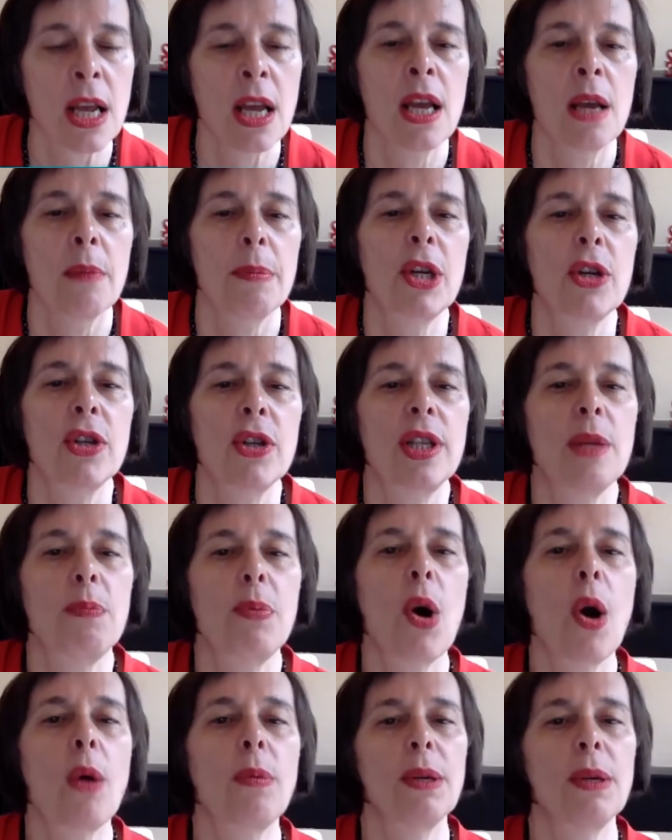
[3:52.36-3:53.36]
Because the
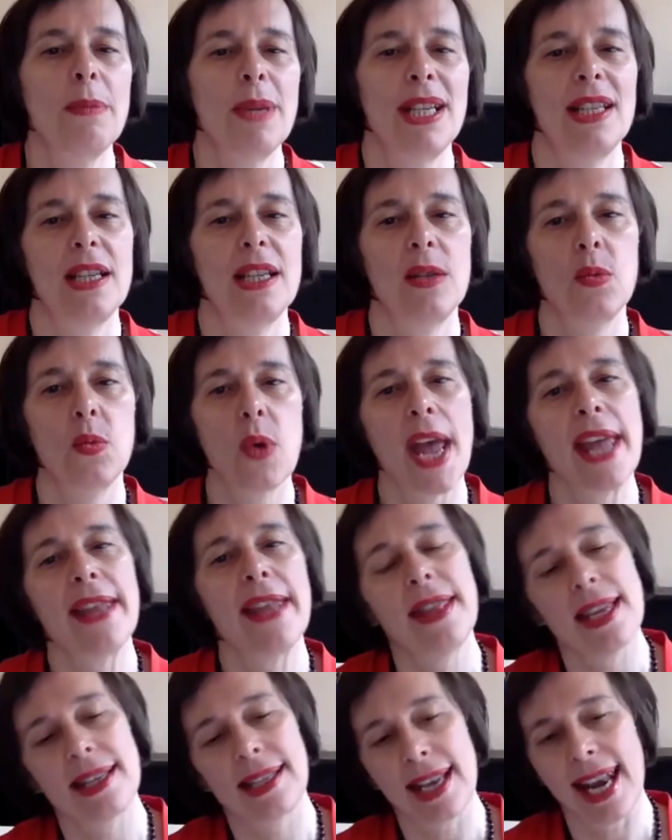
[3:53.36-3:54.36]
problem is when
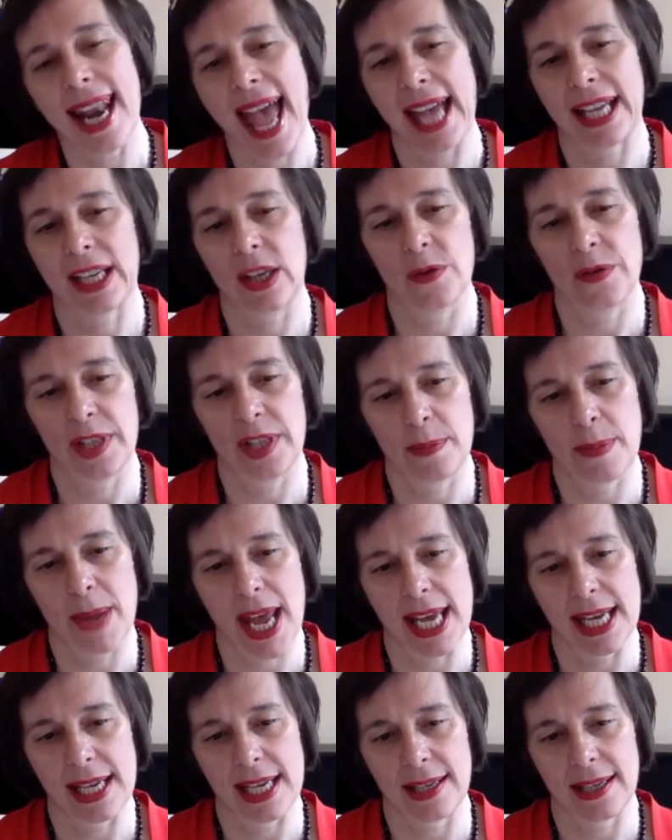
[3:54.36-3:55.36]
there's a lack of
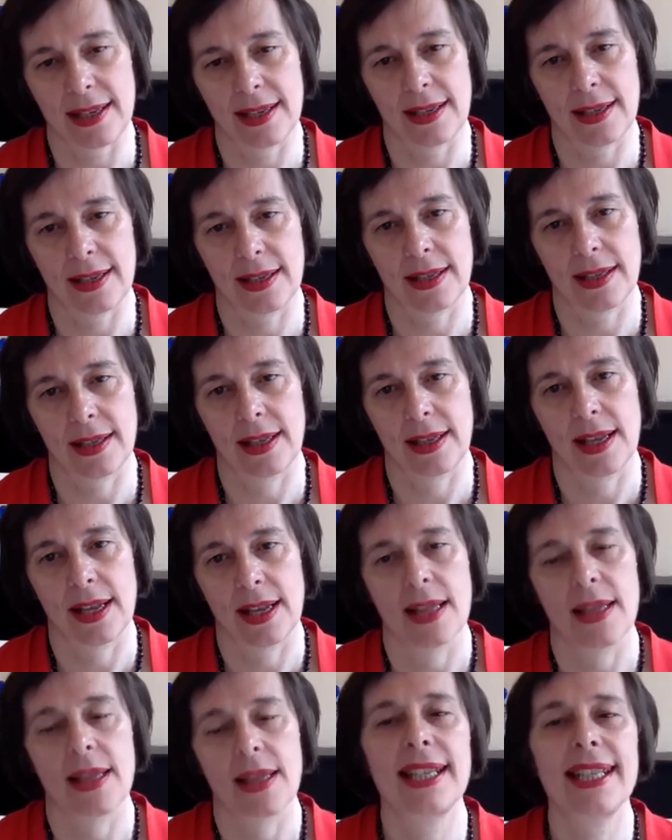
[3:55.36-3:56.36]
space,
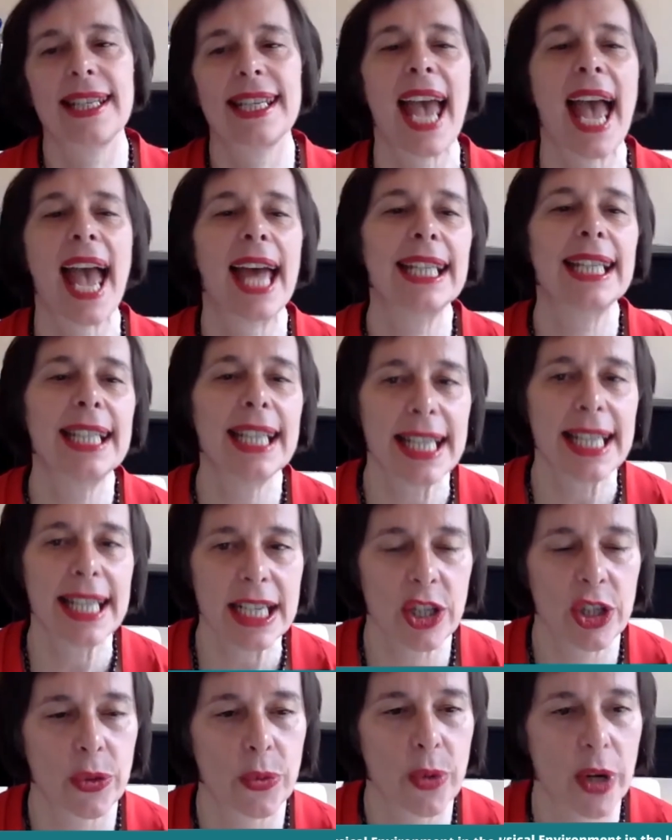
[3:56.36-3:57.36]
this can
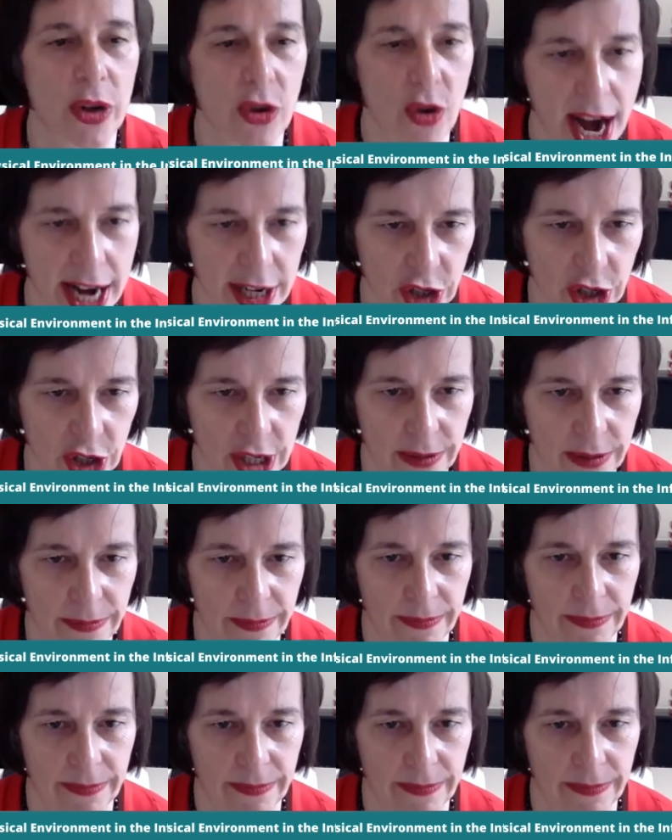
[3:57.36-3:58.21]
lead to aggression.